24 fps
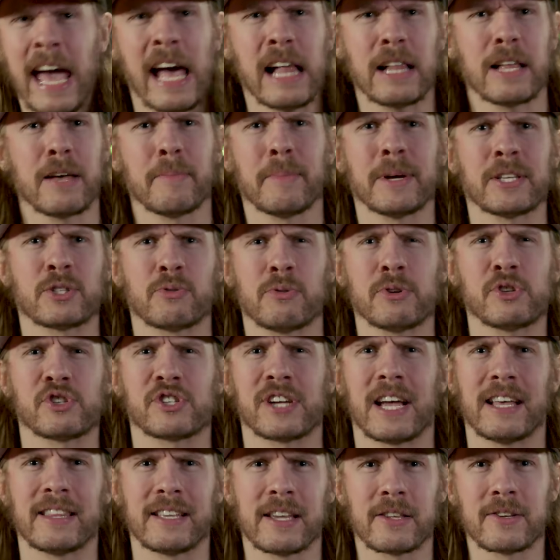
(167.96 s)
Hell, in my Twitch
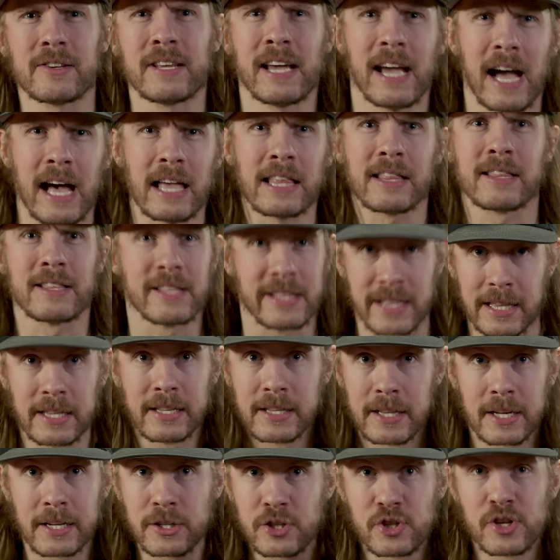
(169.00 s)
chat the other day, I
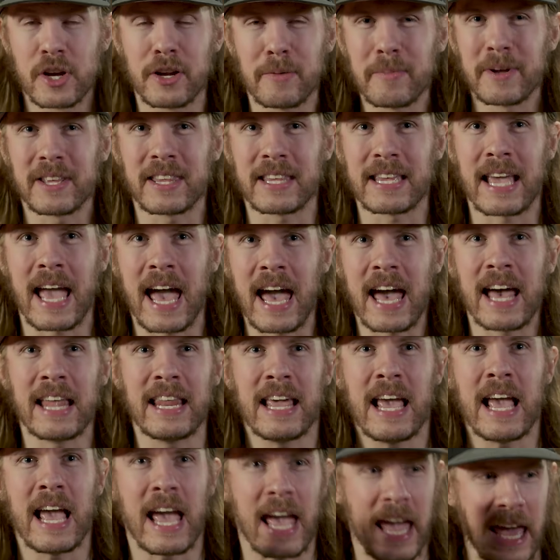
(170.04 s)
legitimately
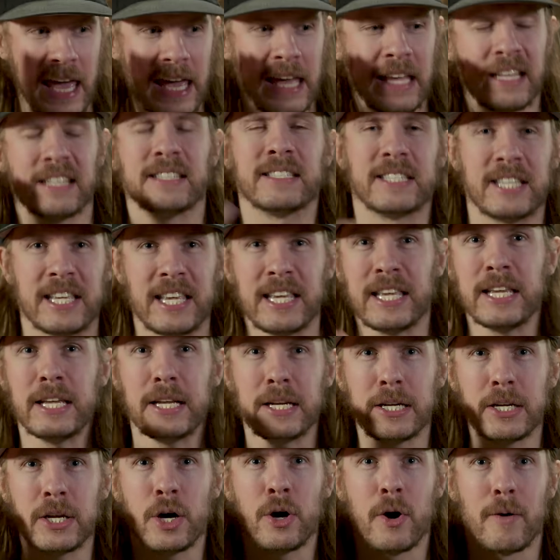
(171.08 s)
had a
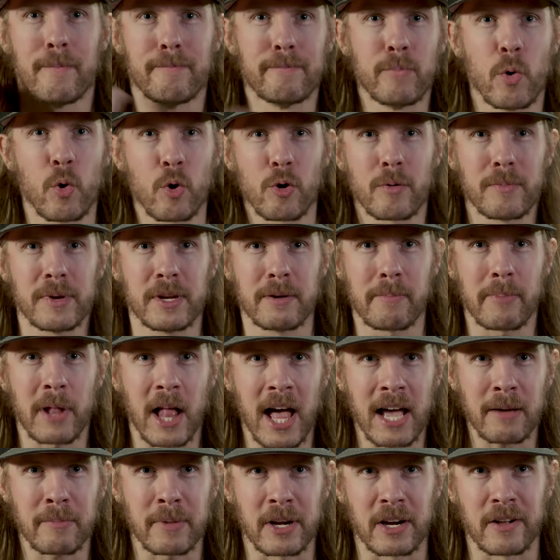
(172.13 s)
teen Mormon
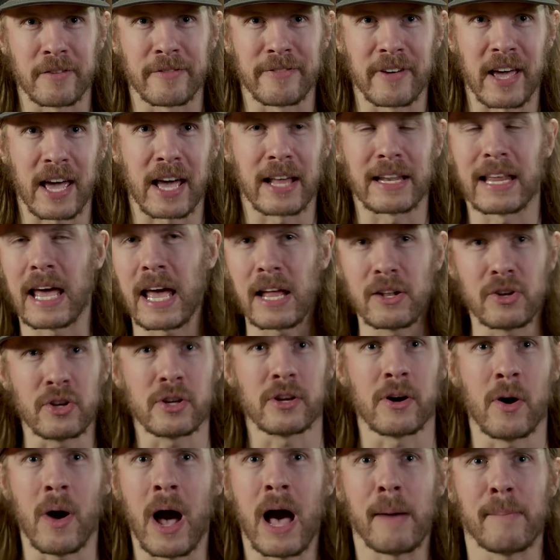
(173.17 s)
black metal fan. And you
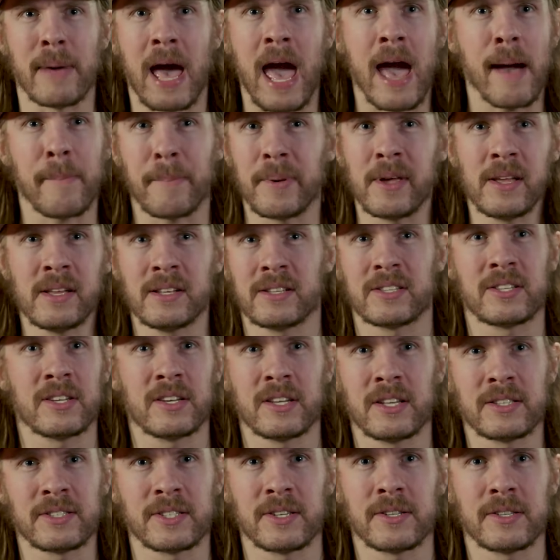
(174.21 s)
know, I'm happy
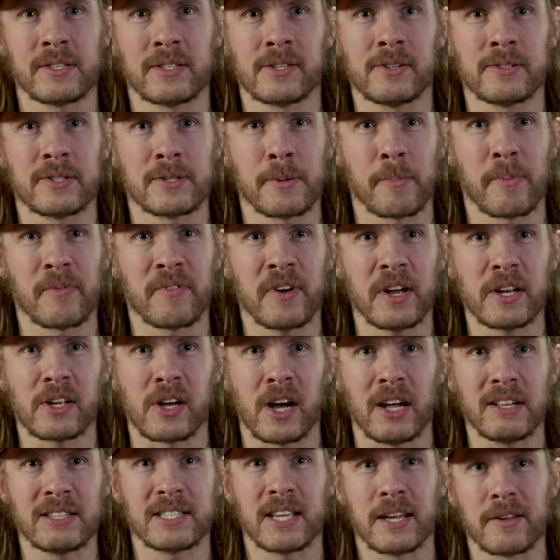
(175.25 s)
to provide
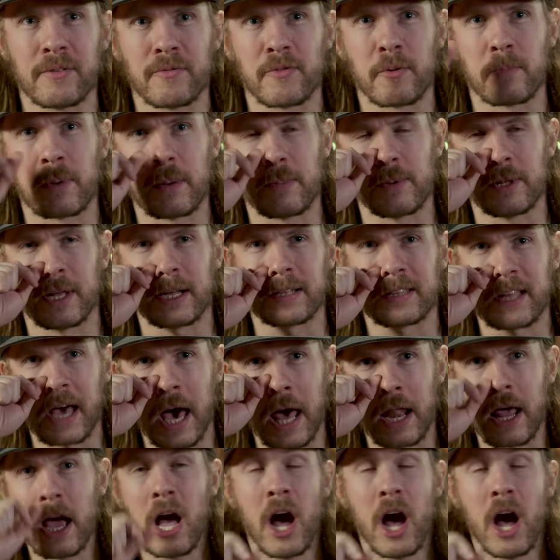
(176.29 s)
content for people like that.